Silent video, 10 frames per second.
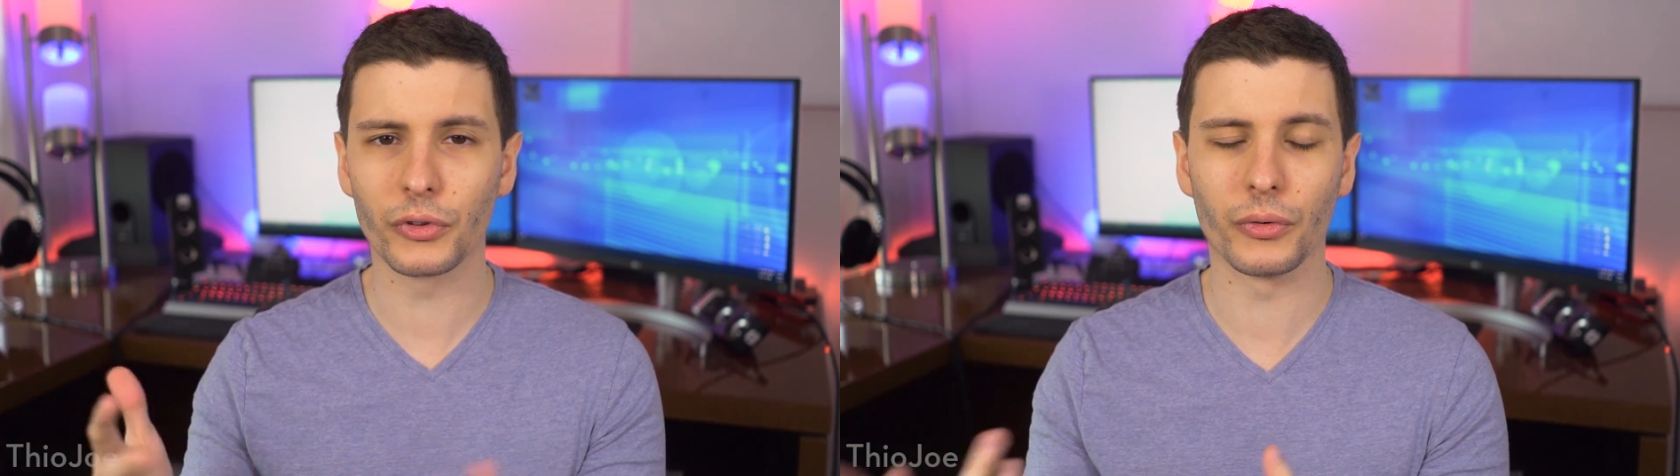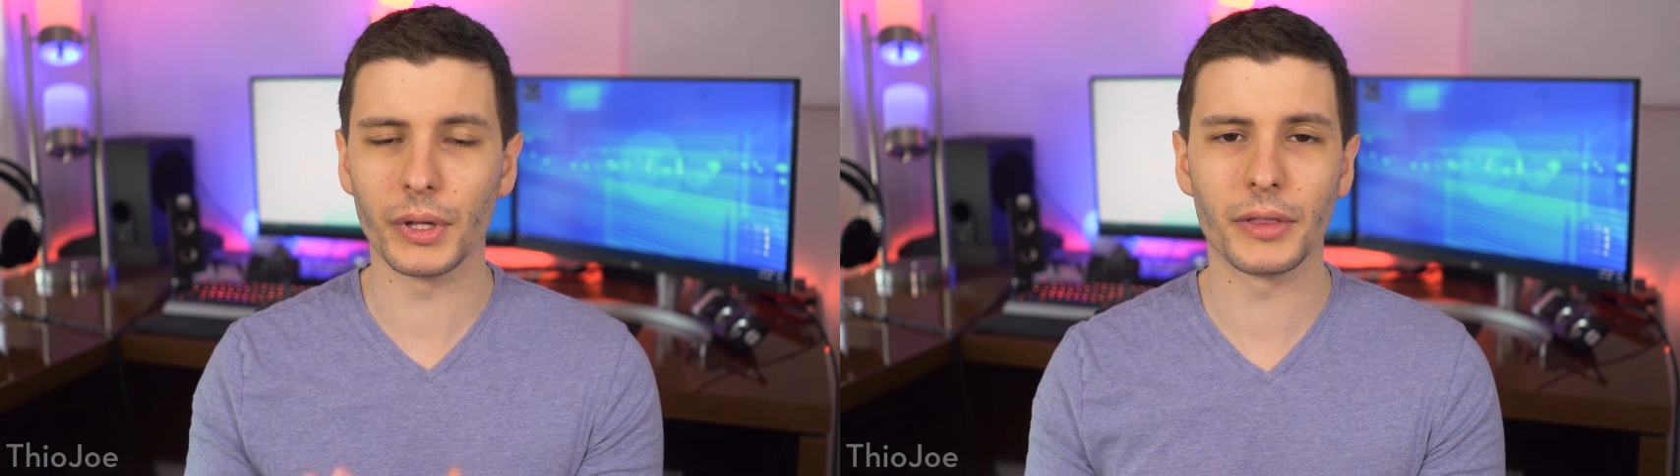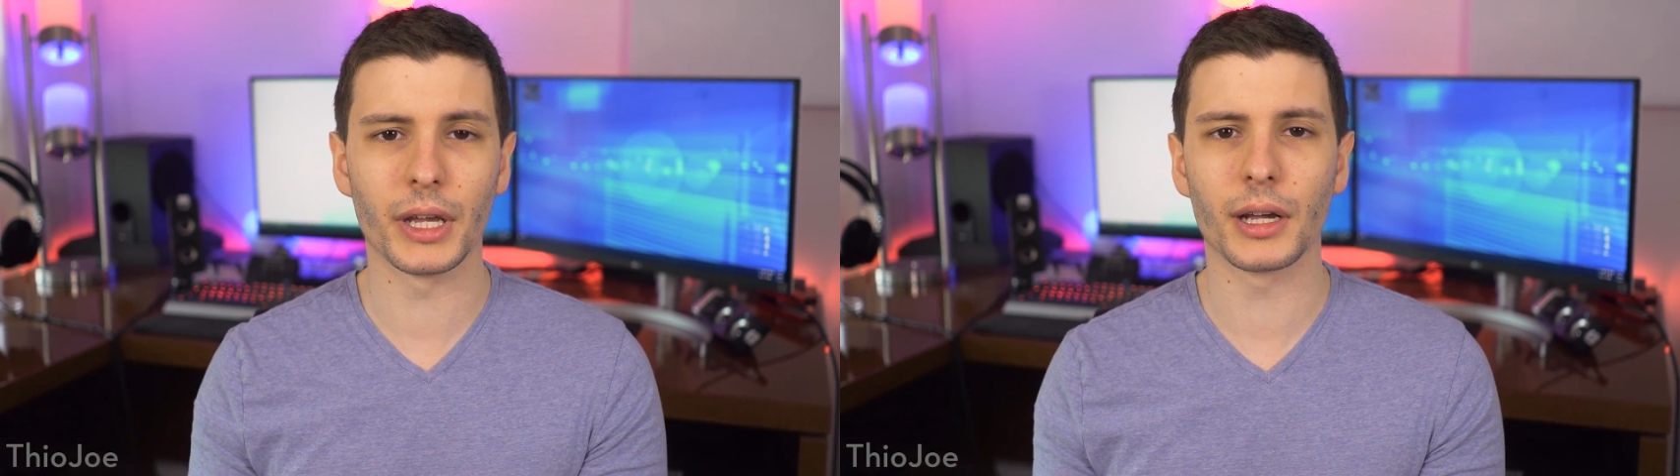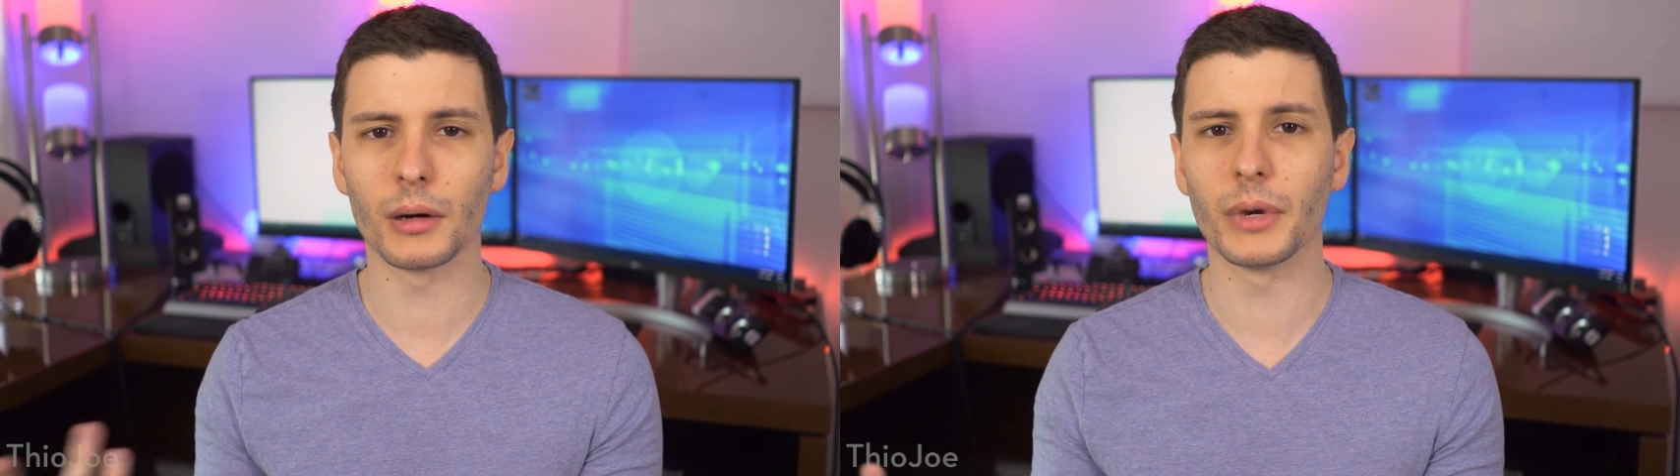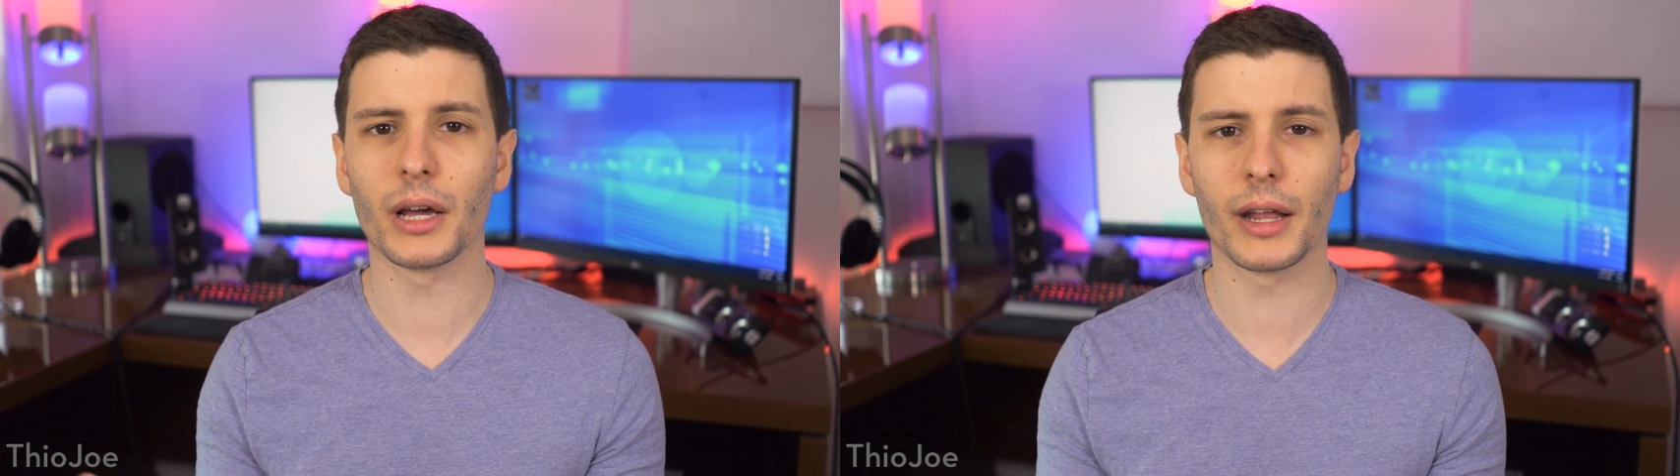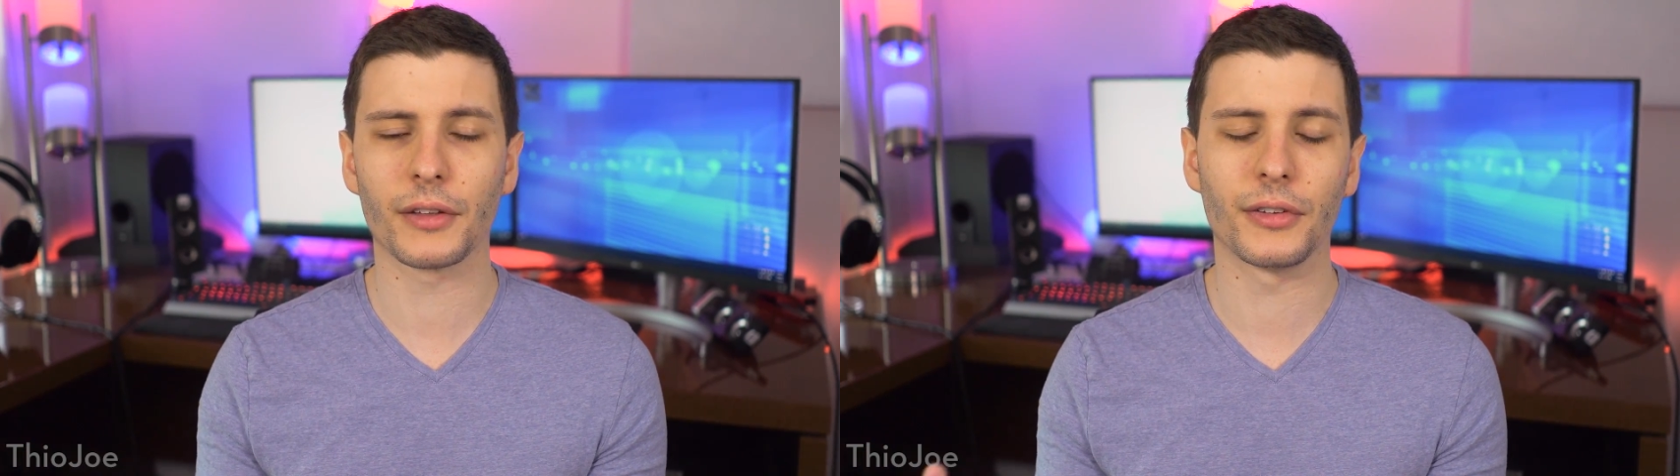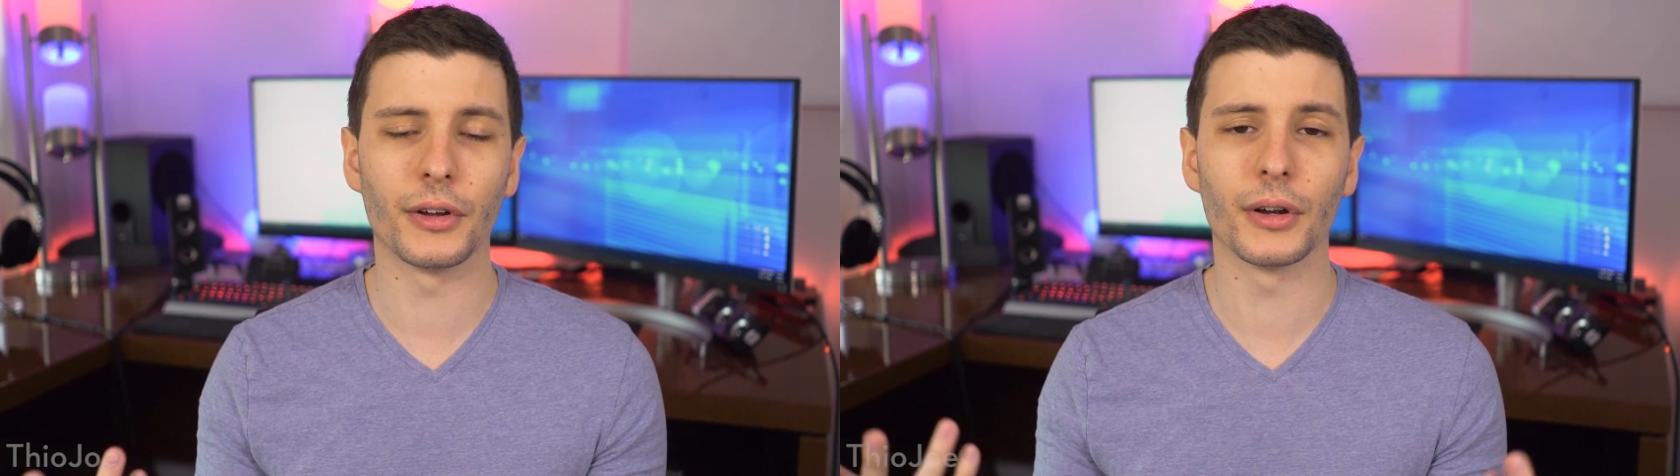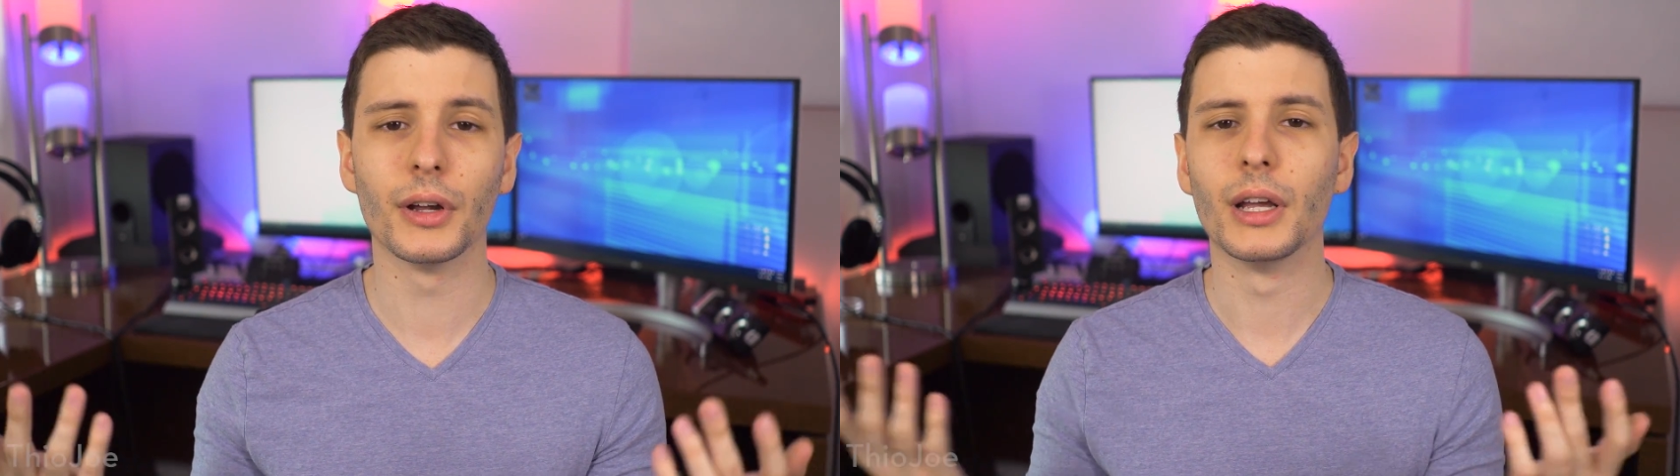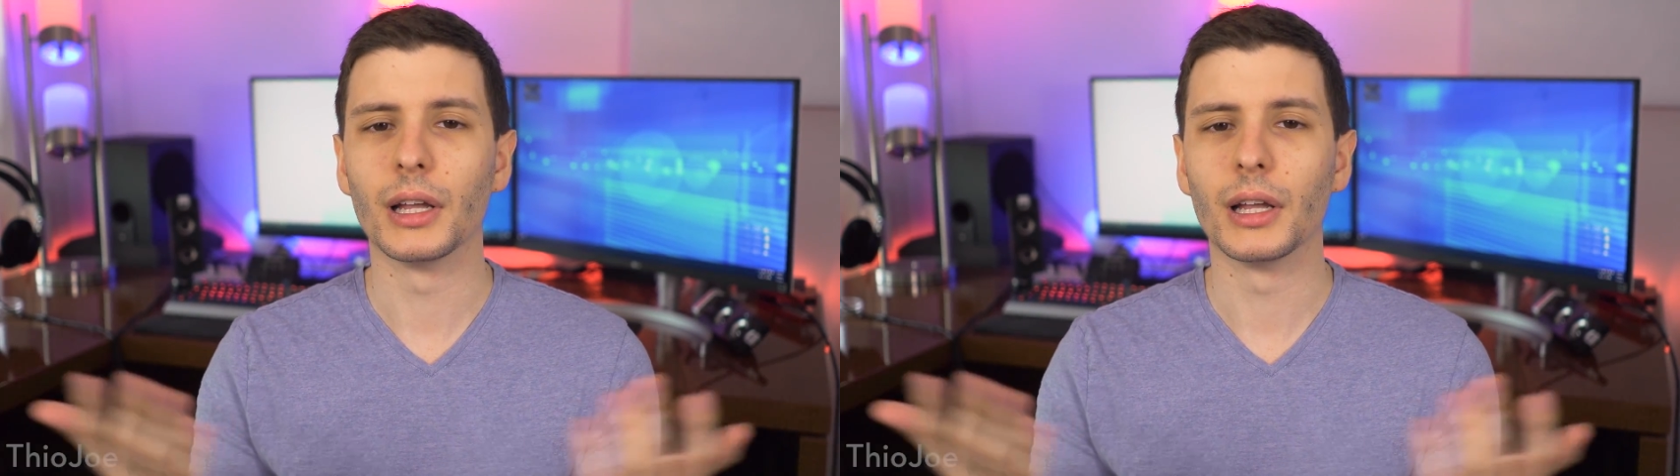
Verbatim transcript: screen thing coming out next year?